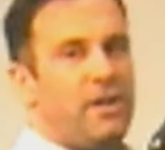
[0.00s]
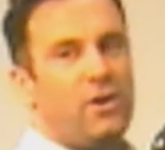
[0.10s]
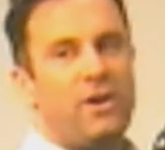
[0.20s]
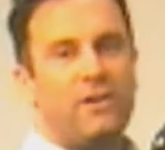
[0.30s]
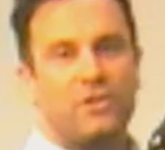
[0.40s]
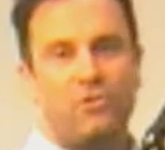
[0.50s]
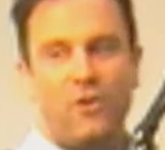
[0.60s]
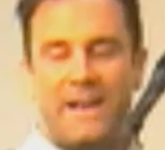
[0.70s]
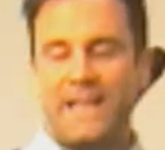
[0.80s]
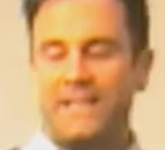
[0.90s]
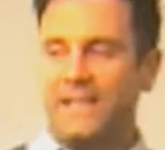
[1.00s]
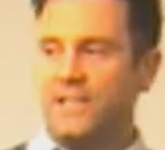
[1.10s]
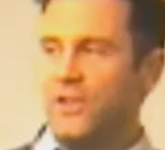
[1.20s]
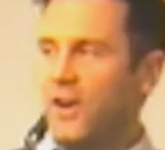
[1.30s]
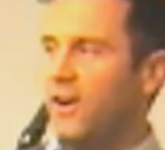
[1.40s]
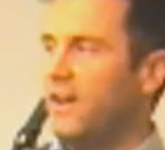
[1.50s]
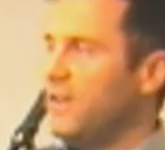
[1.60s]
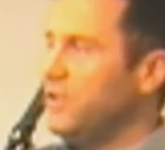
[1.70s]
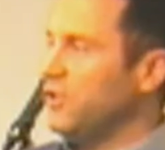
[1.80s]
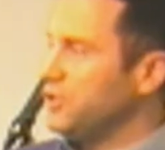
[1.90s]
Your true identity is not
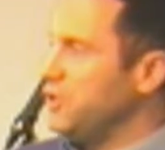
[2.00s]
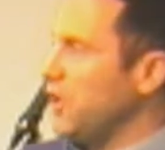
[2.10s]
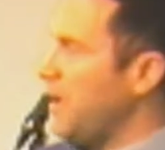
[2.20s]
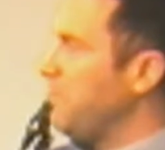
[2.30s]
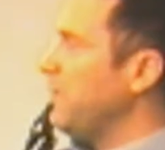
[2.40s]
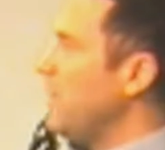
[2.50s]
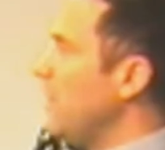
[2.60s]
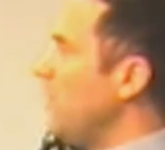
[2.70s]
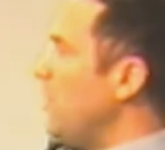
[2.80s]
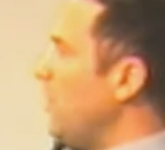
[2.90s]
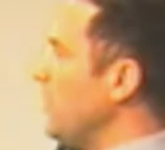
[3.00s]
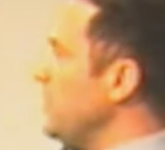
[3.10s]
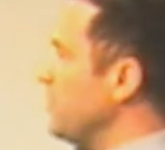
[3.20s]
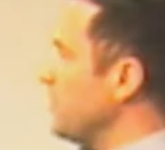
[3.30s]
your job or